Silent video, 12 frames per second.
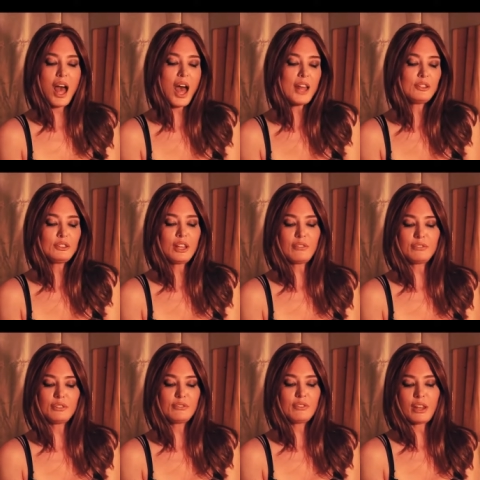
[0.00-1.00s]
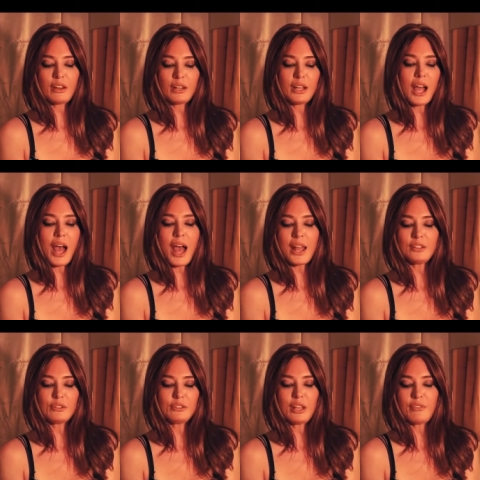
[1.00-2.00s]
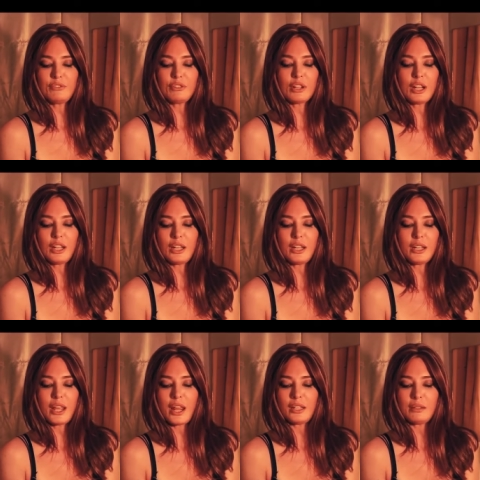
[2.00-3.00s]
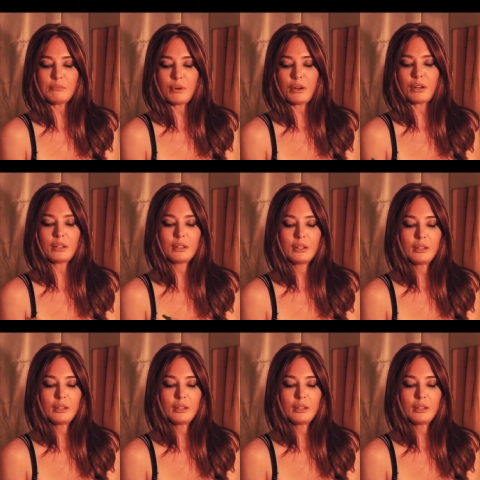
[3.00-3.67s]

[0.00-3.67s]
I don't have to worry. I don't have to clean anymore.